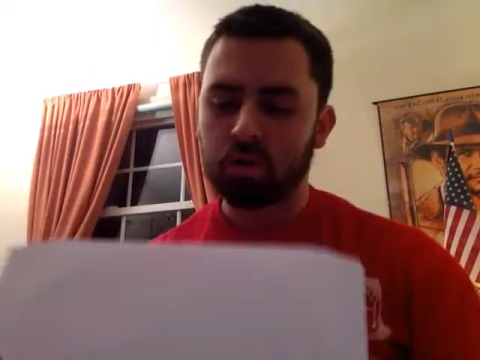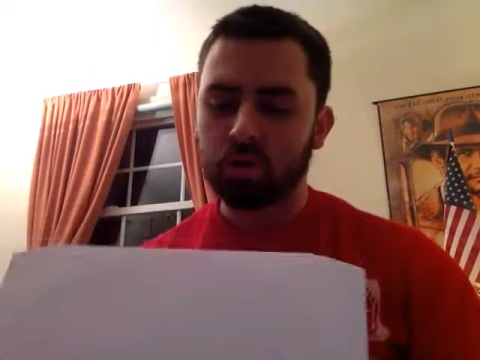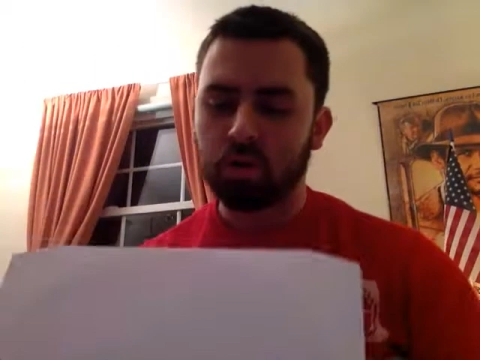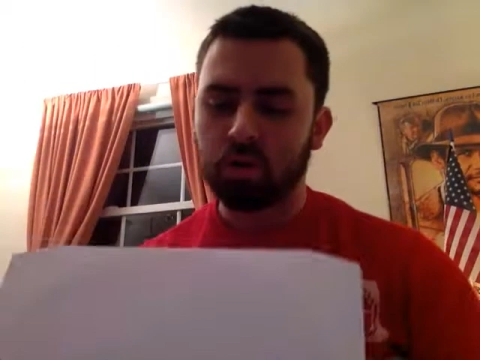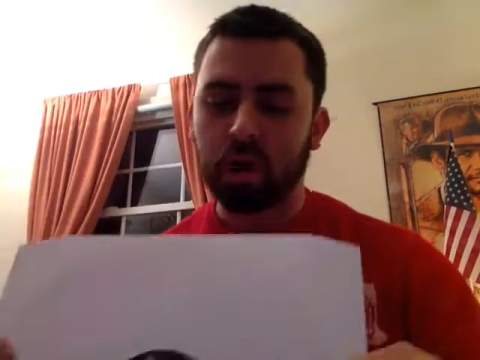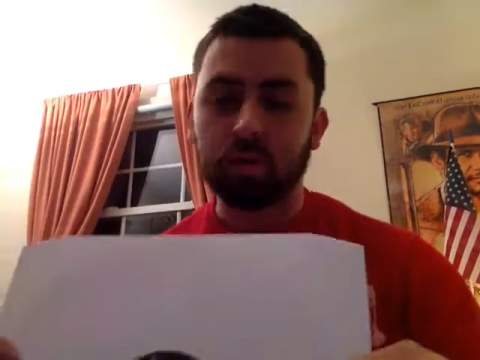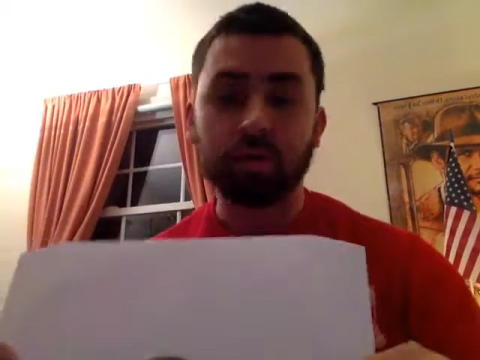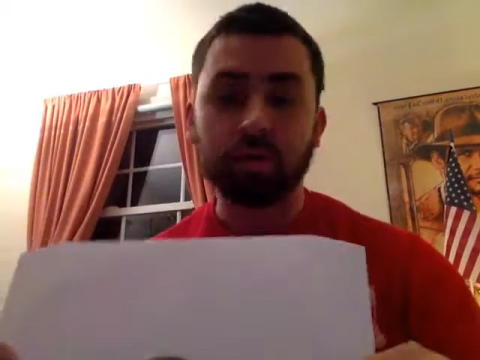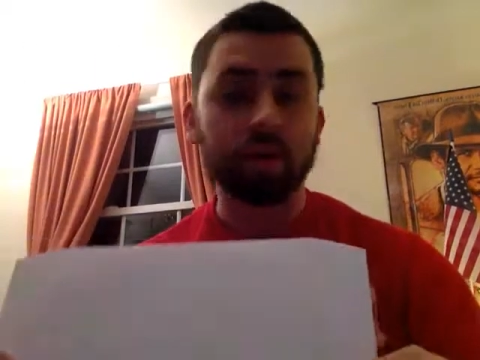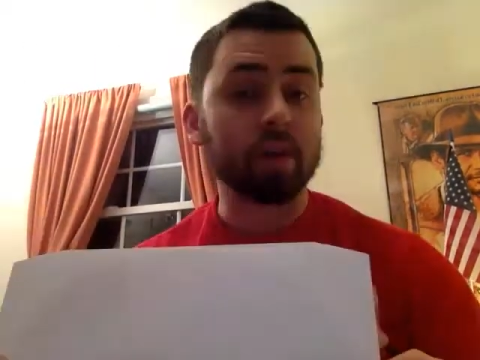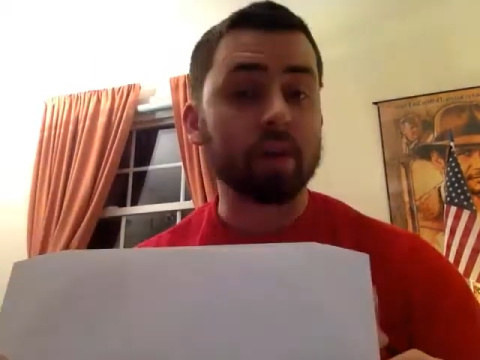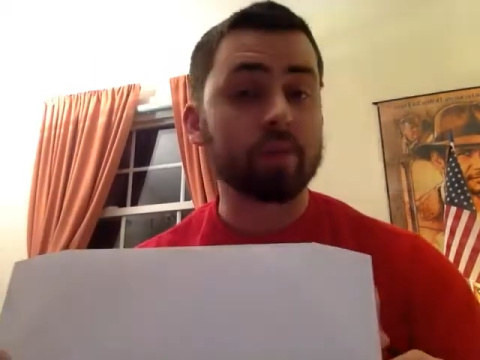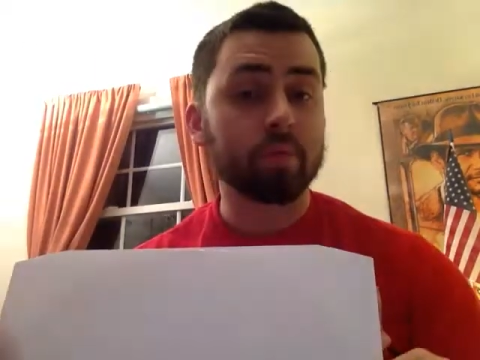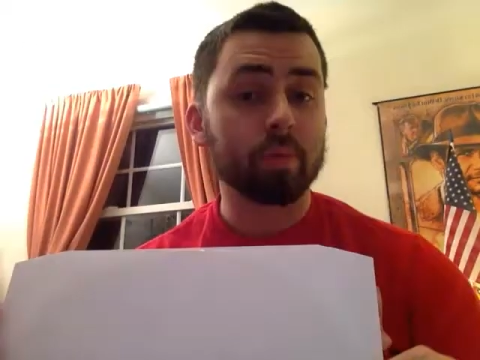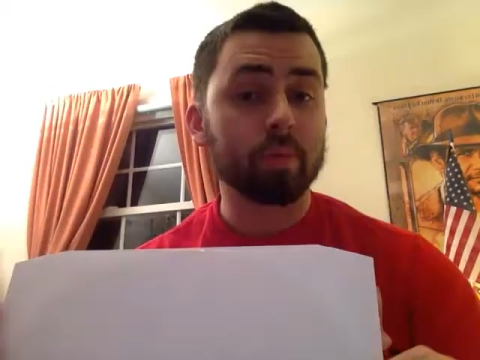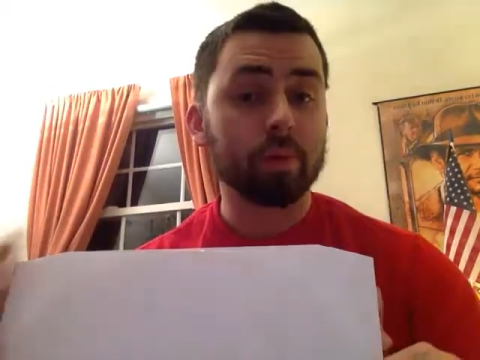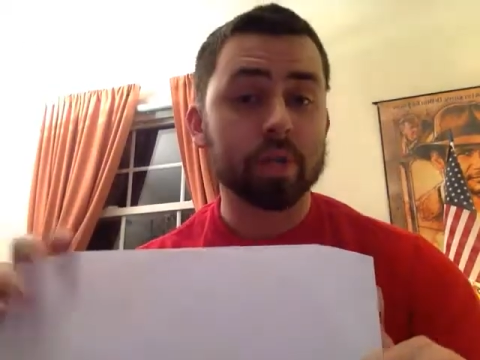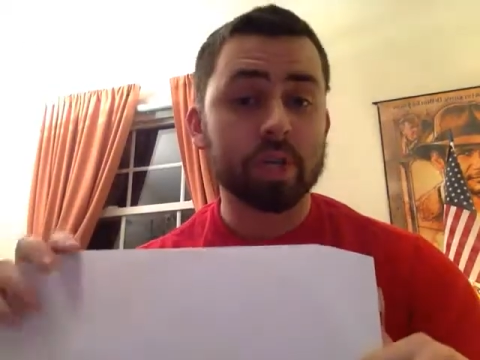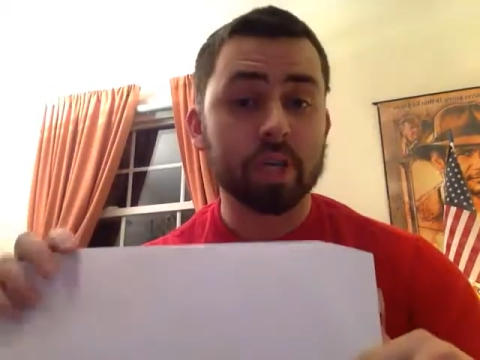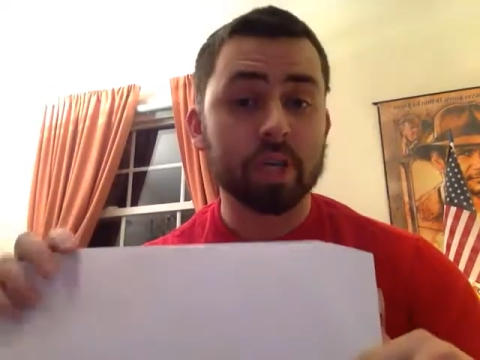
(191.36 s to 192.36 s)
have a lot of
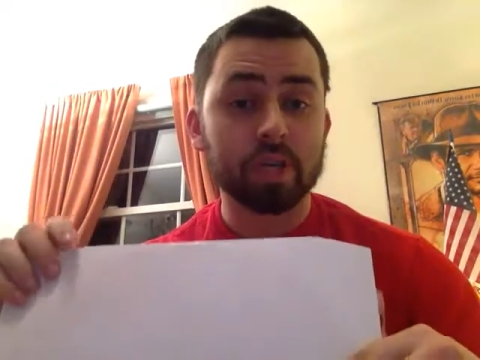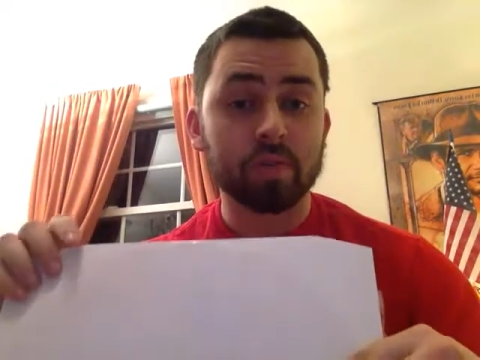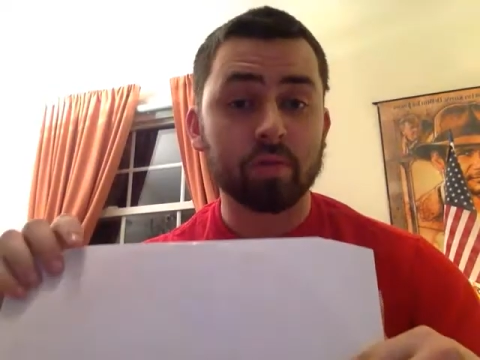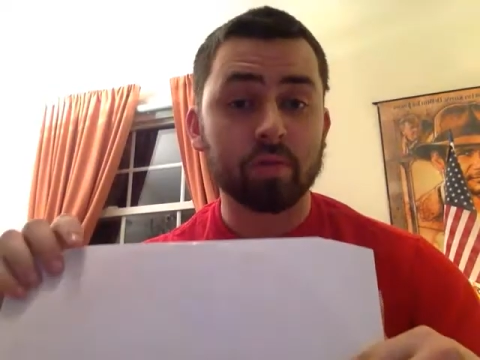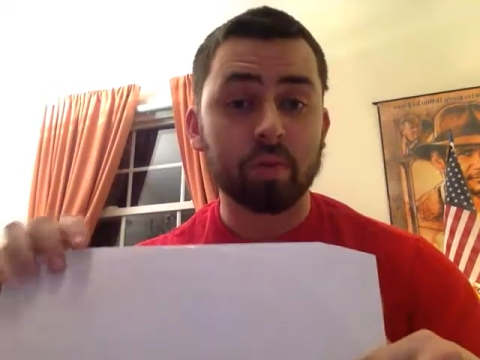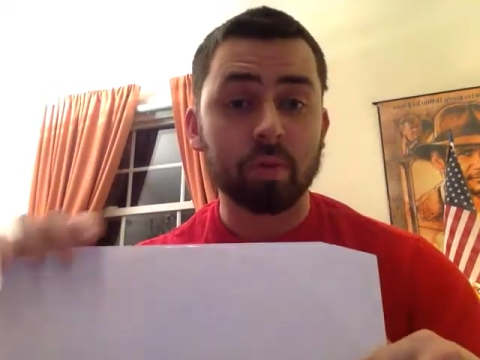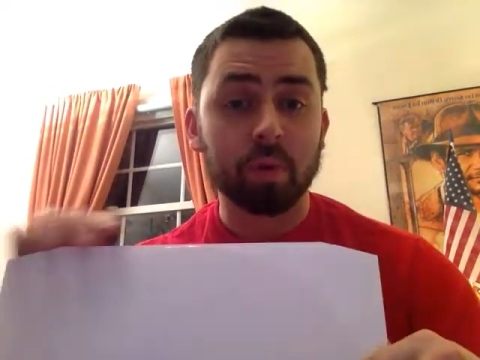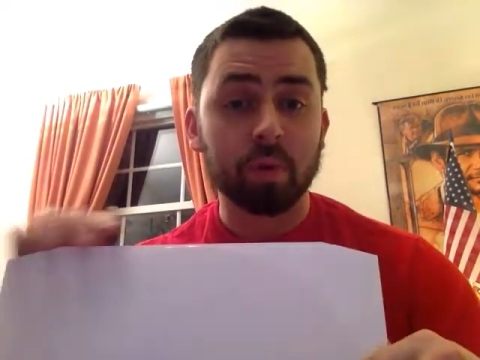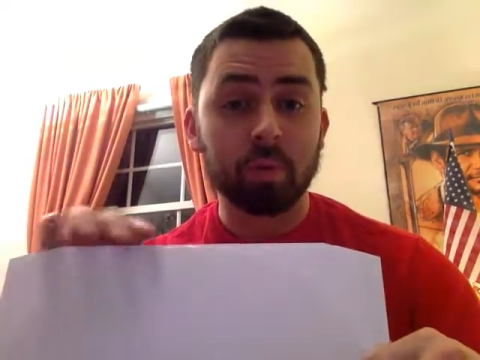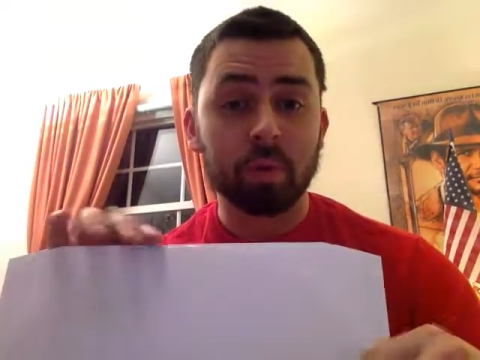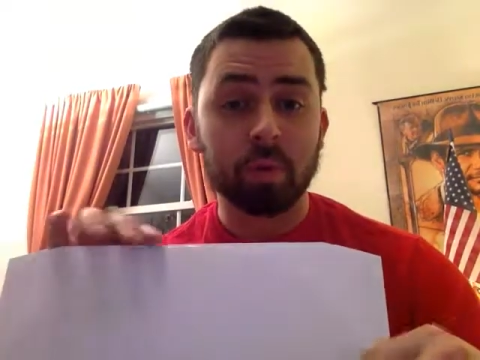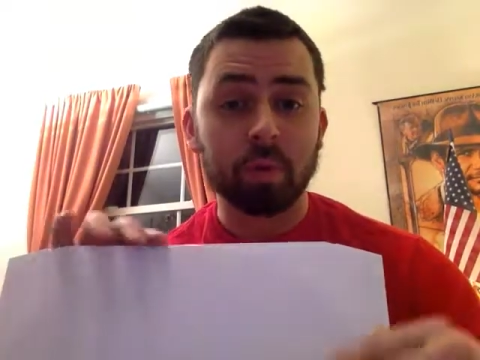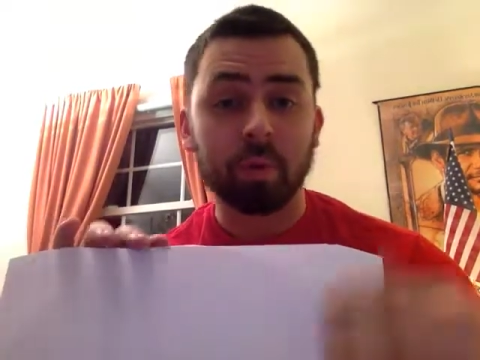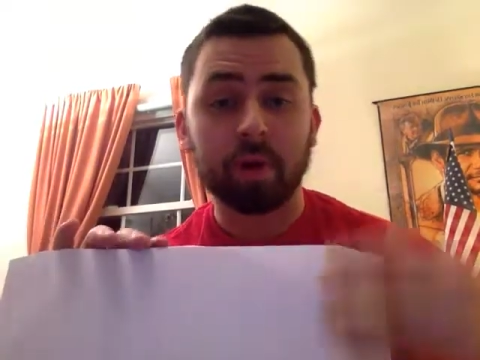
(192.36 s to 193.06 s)
appreciation for the people that